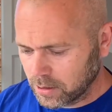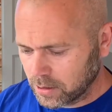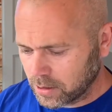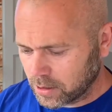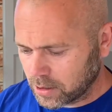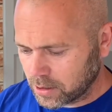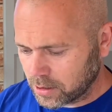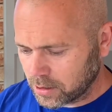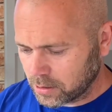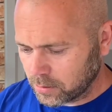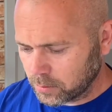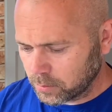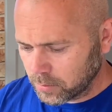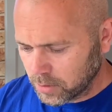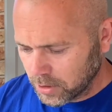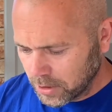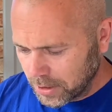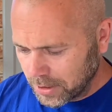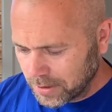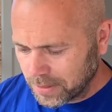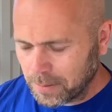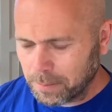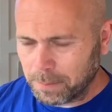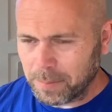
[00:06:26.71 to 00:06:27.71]

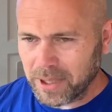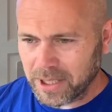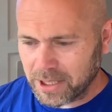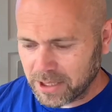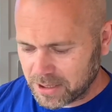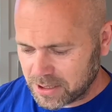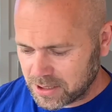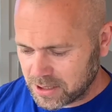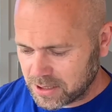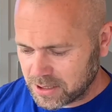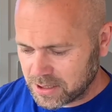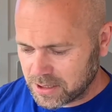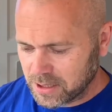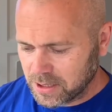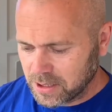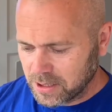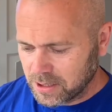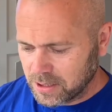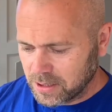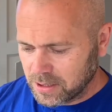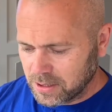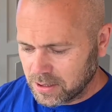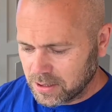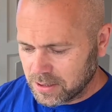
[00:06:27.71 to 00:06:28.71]
the biggest
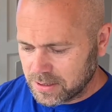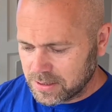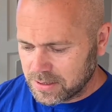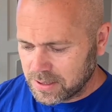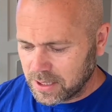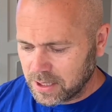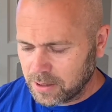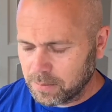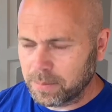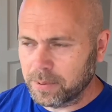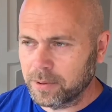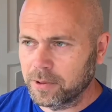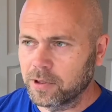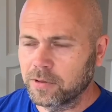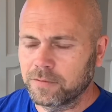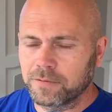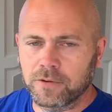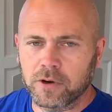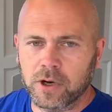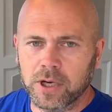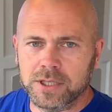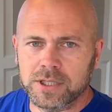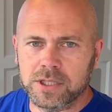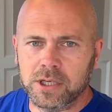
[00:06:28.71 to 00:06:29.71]
tip and
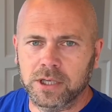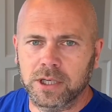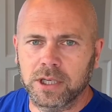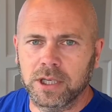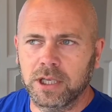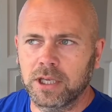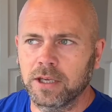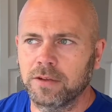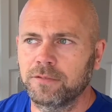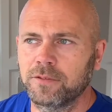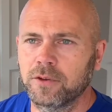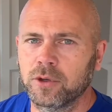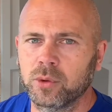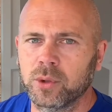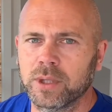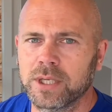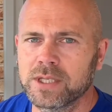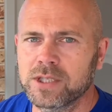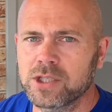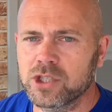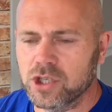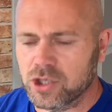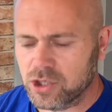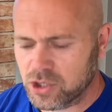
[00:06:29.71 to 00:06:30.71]
advice I can give you
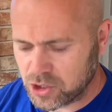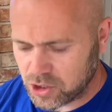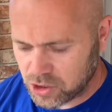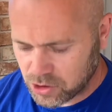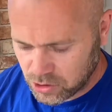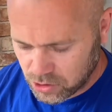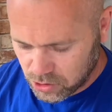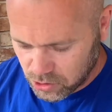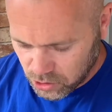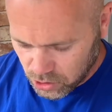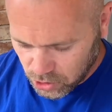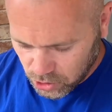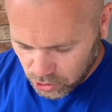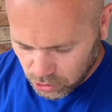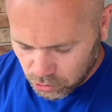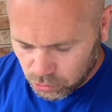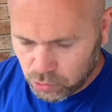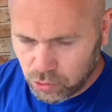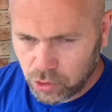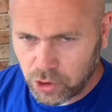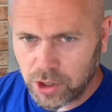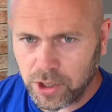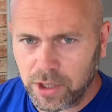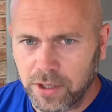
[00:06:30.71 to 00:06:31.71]
is just to
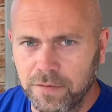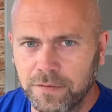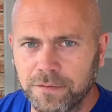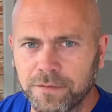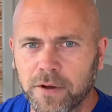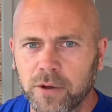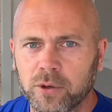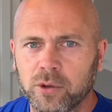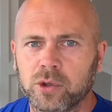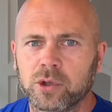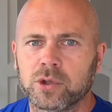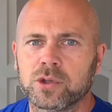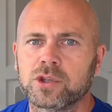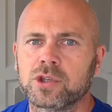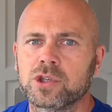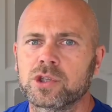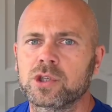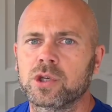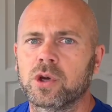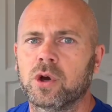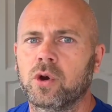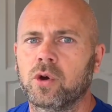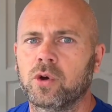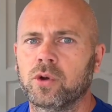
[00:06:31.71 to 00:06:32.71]
really
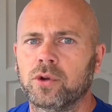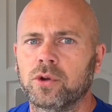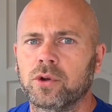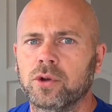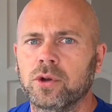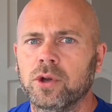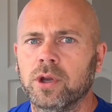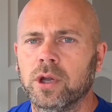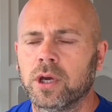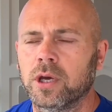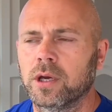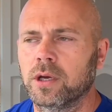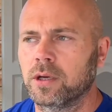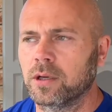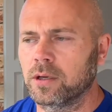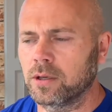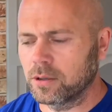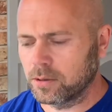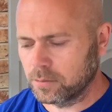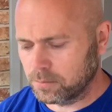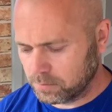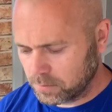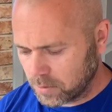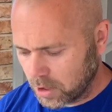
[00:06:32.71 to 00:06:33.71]
focus on
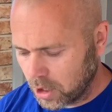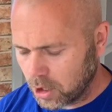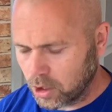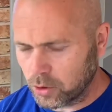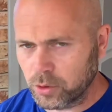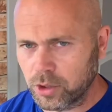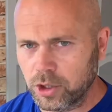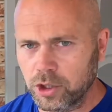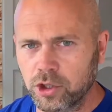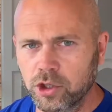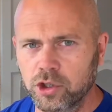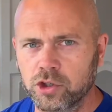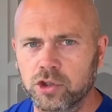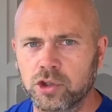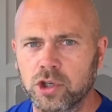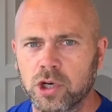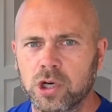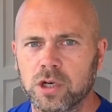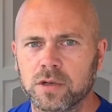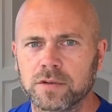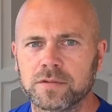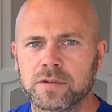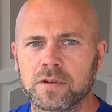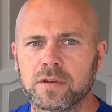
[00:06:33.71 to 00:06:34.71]
honing your
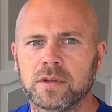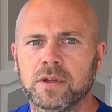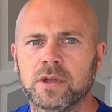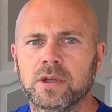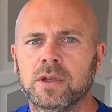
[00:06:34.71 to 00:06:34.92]
craft.